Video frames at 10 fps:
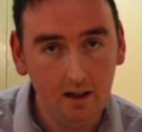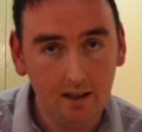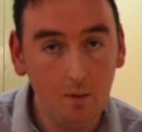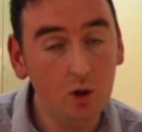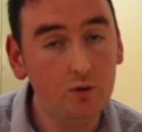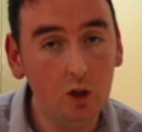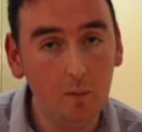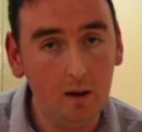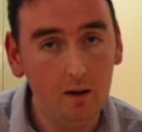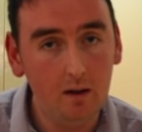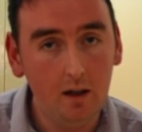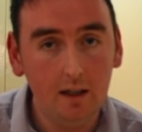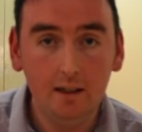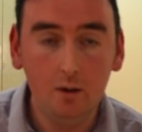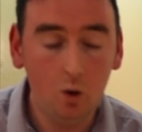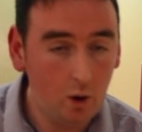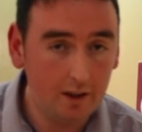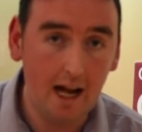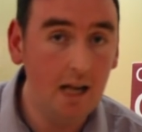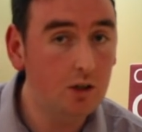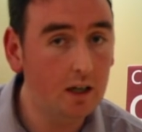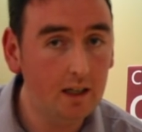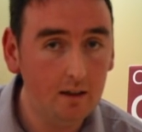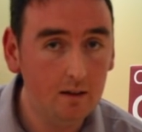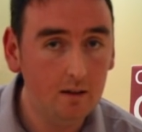the most vulnerable, who are the elderly,